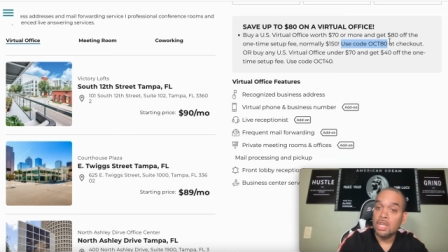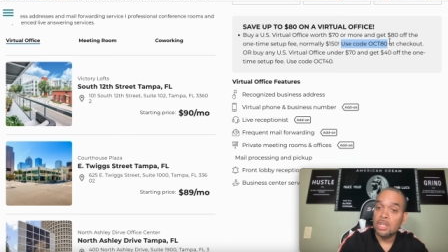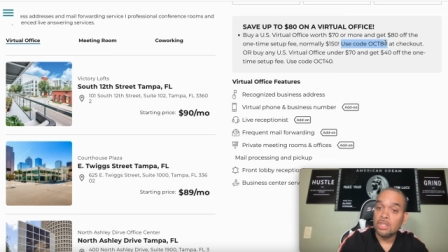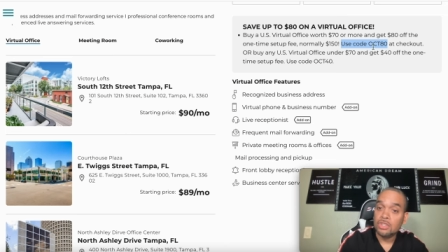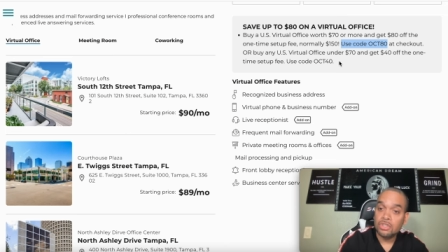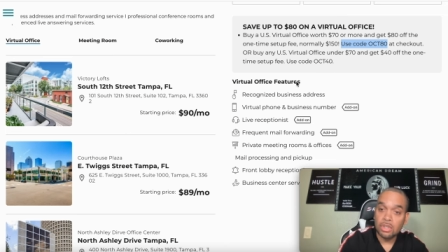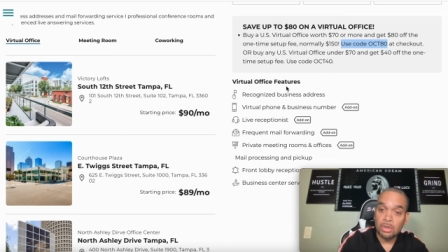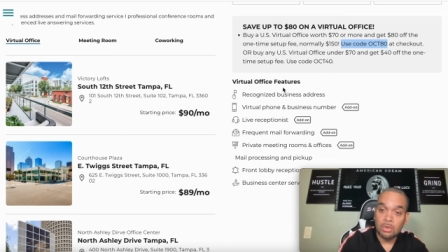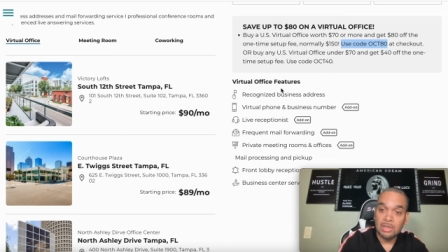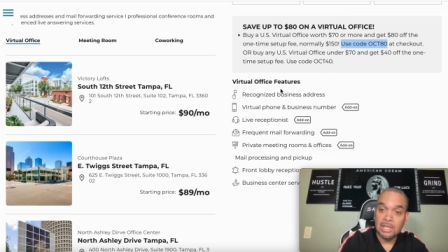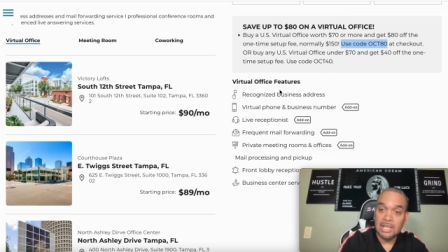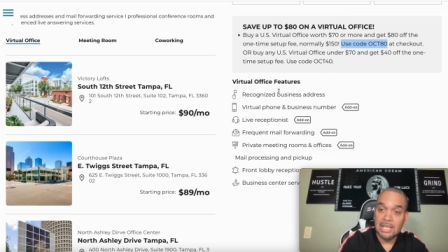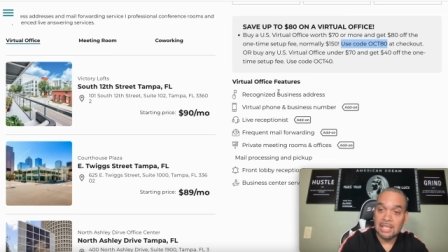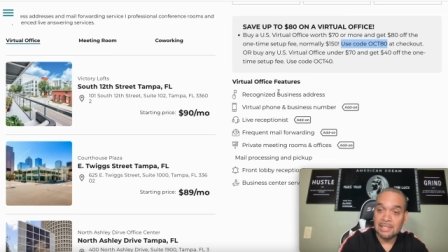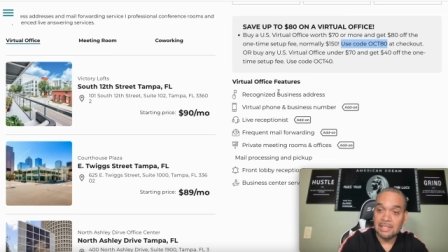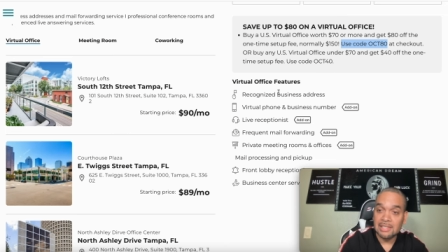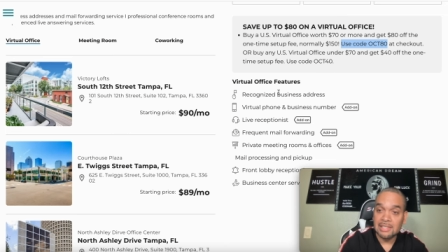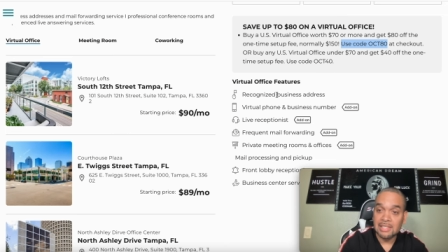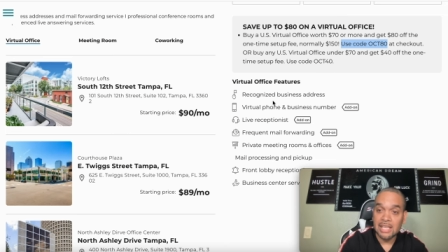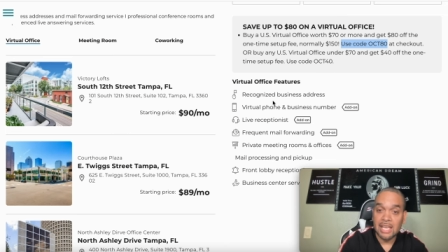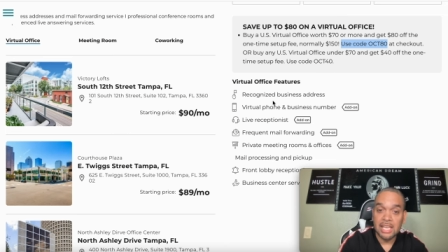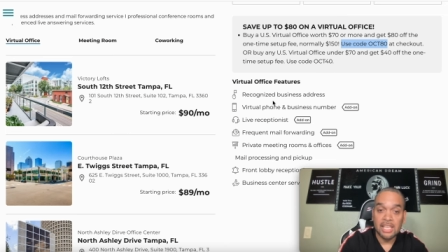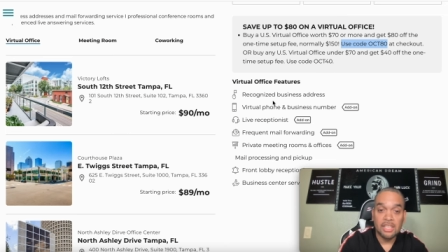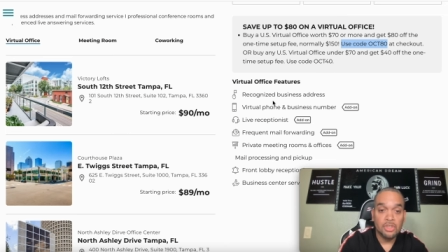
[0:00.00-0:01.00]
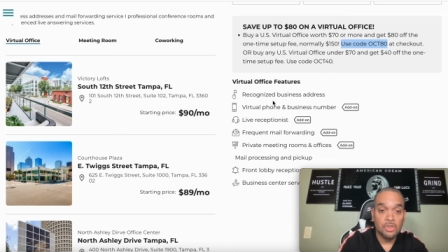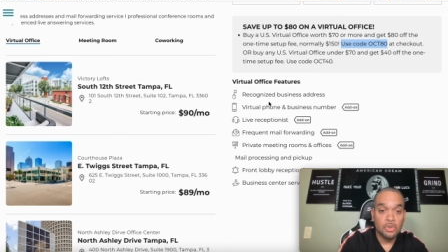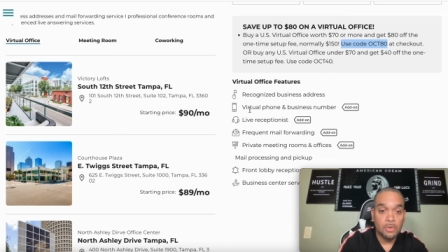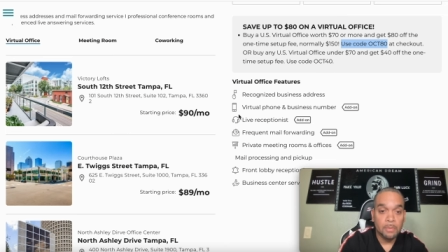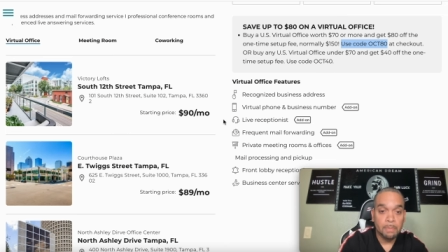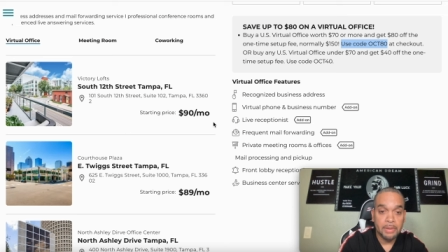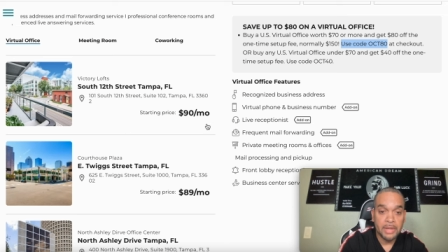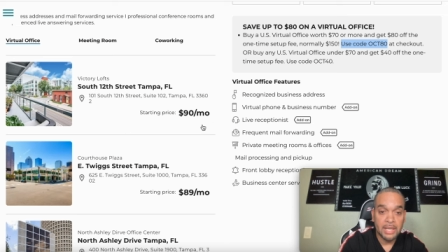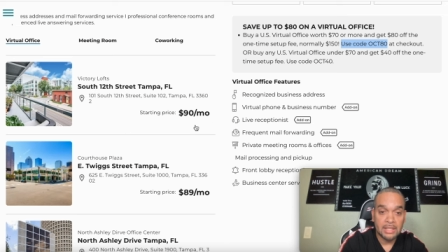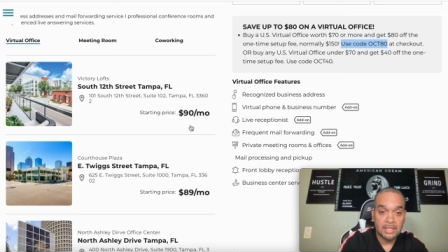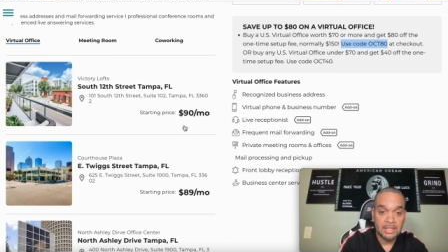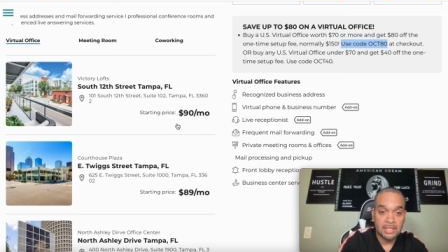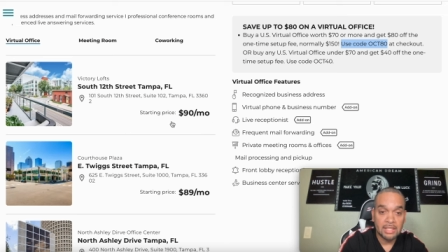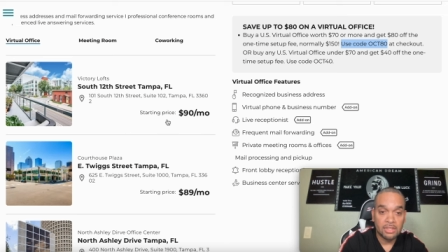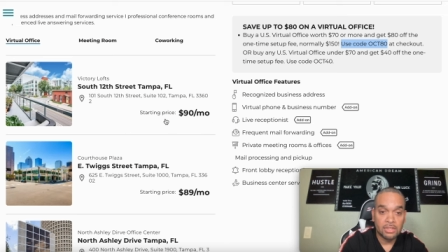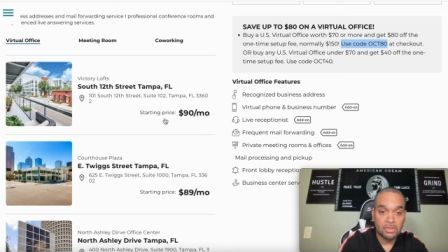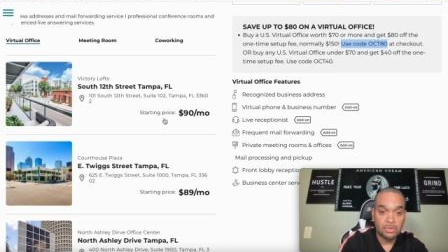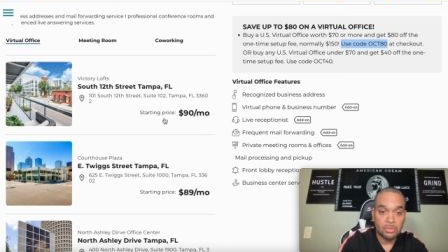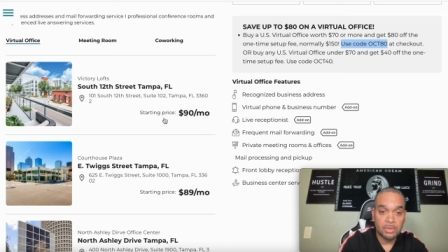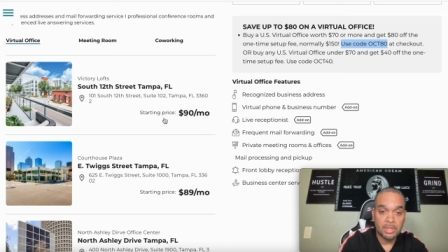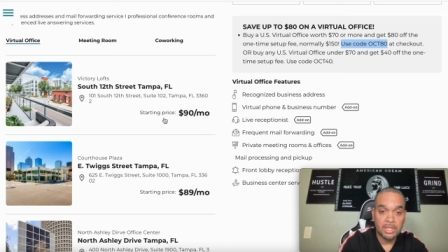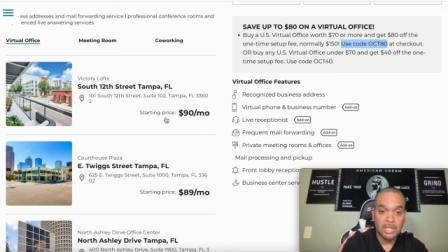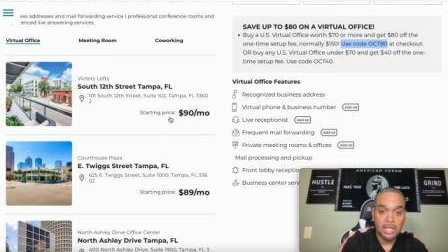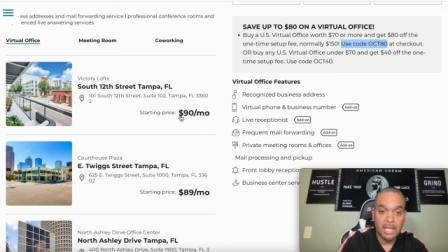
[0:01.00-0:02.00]
So let's say you pick
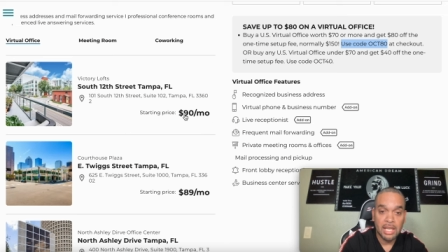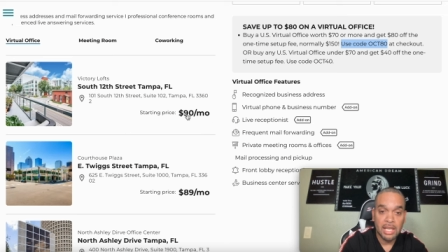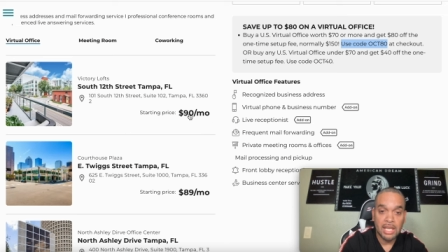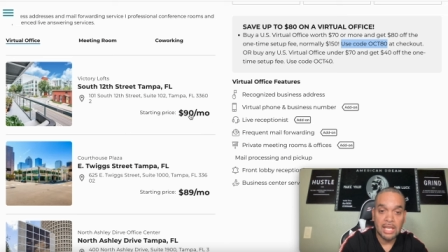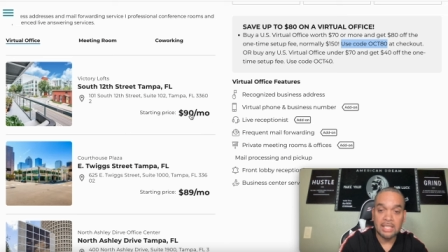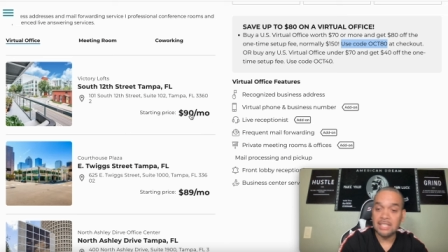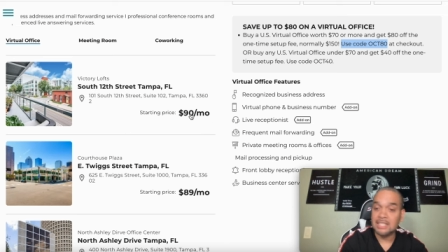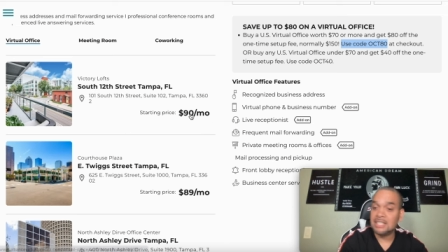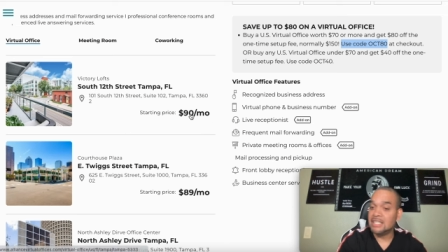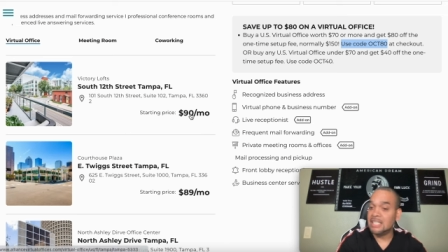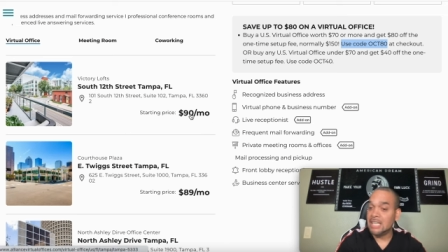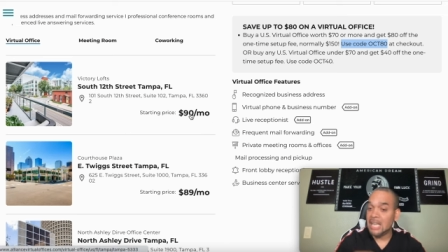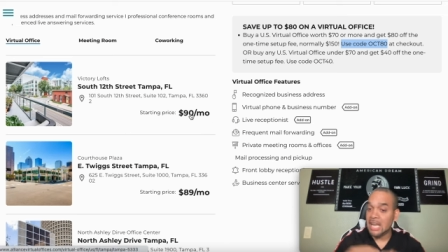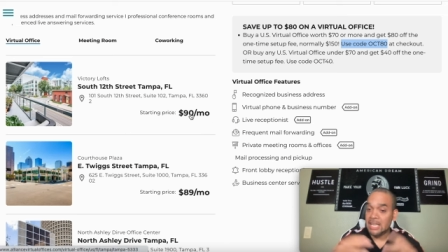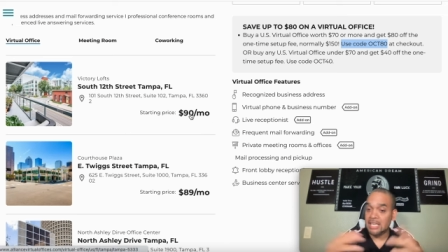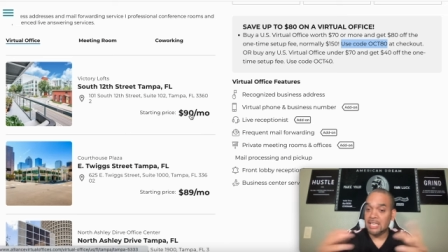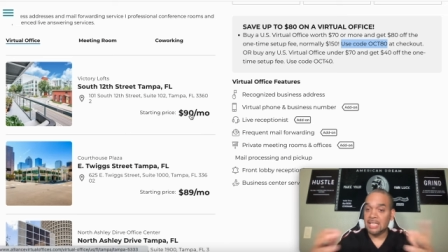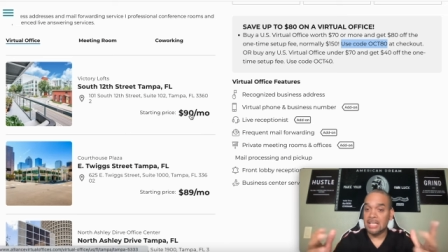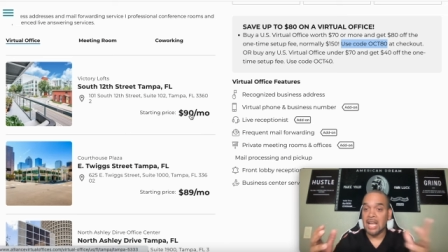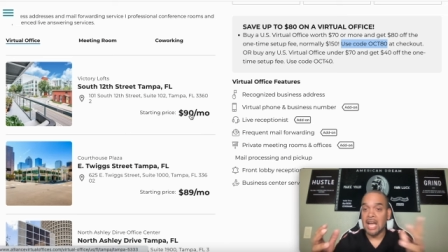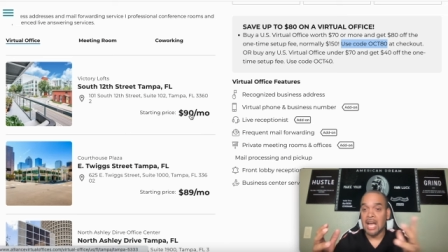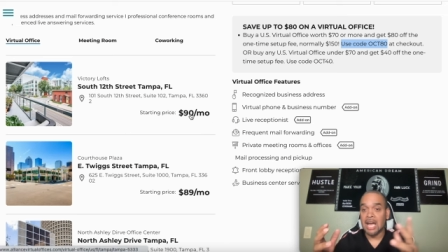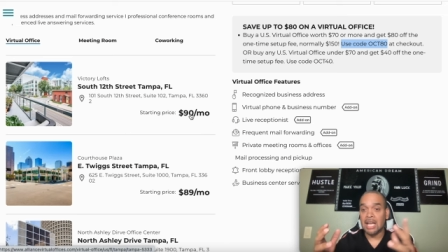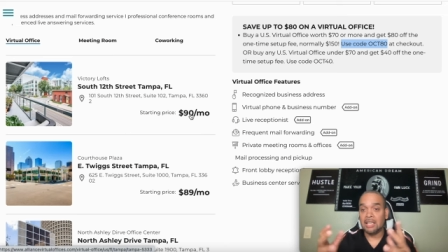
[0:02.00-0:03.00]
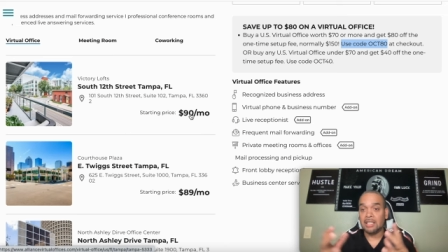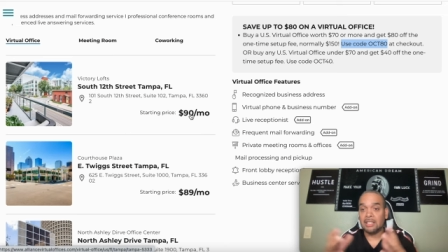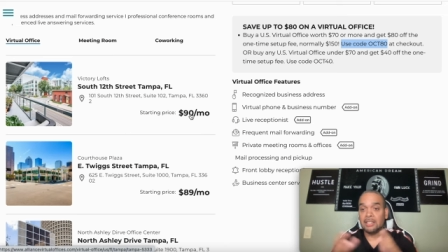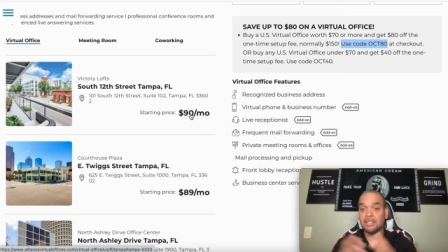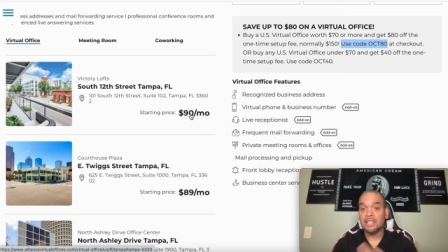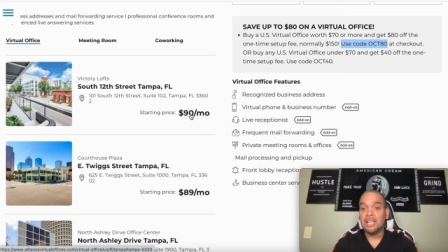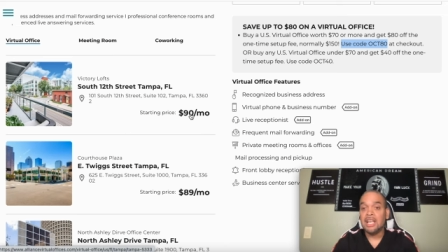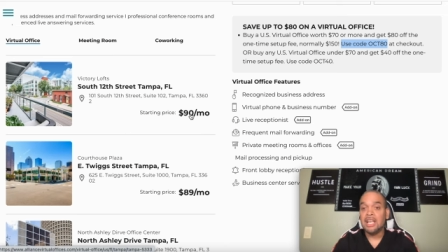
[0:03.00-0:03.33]
this one here, this $90.